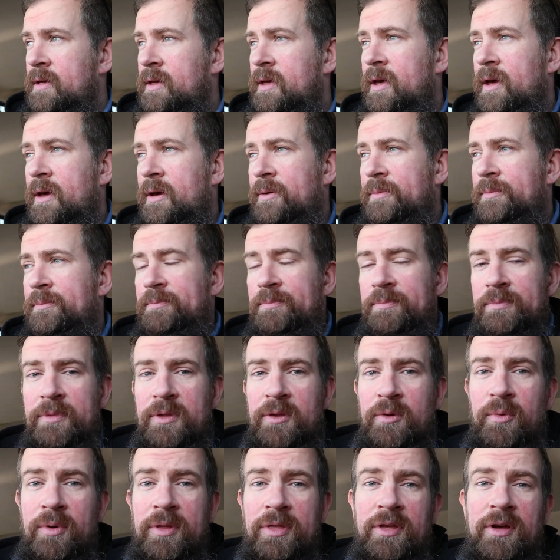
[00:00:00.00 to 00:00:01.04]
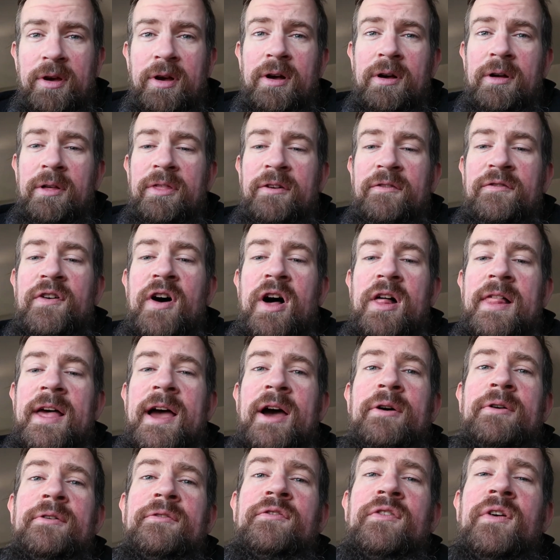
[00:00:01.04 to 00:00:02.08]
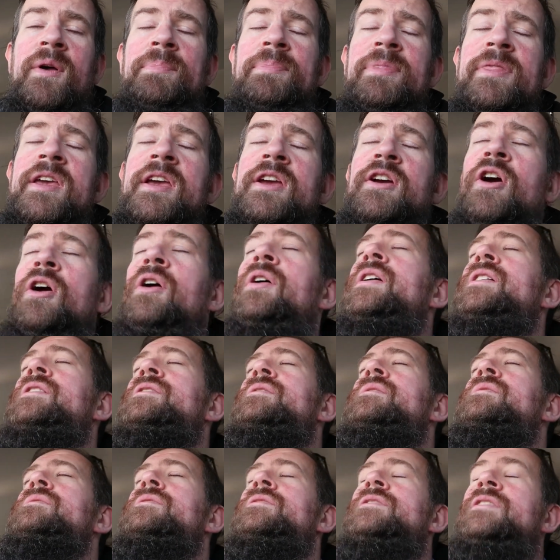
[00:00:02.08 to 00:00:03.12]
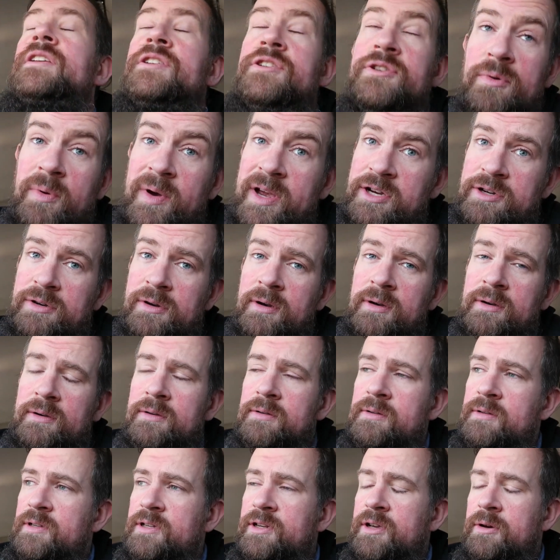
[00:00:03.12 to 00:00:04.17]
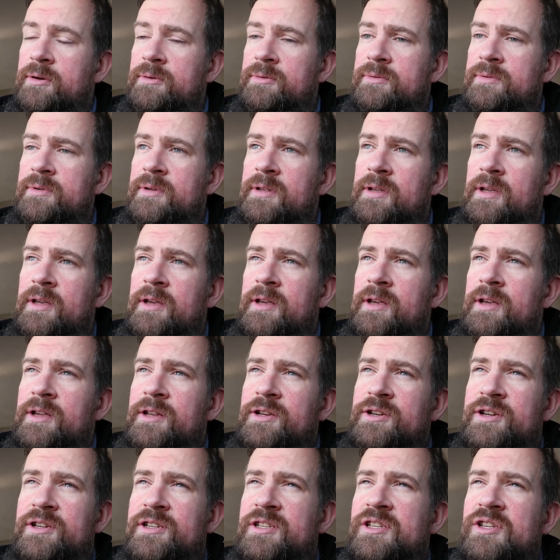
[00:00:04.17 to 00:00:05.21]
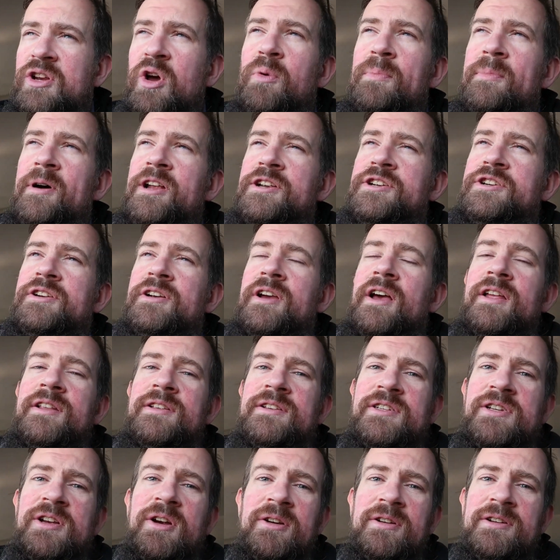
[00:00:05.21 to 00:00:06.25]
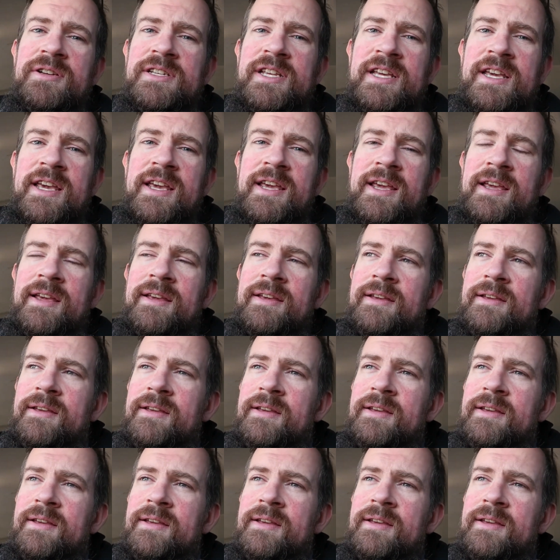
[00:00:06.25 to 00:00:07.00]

um, with all the fallout from the current situation. So, just so much uncertainty